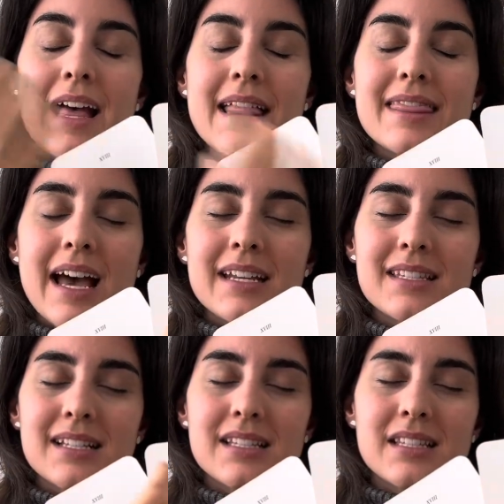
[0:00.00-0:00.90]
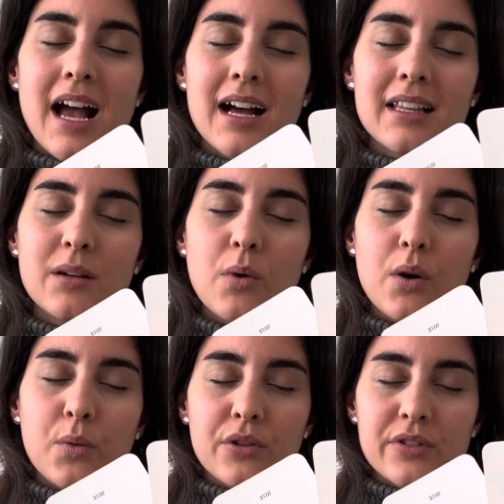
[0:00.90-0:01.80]
And that is exactly
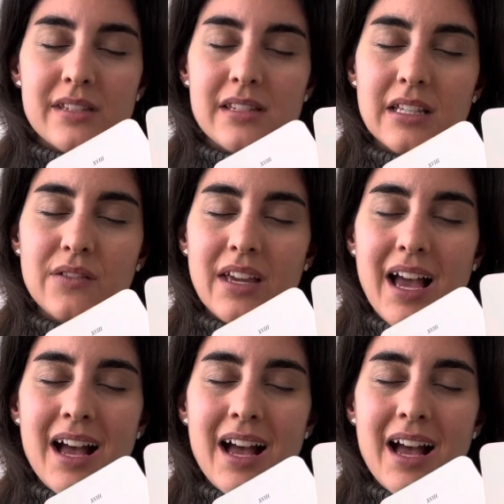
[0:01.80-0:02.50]
what we're receiving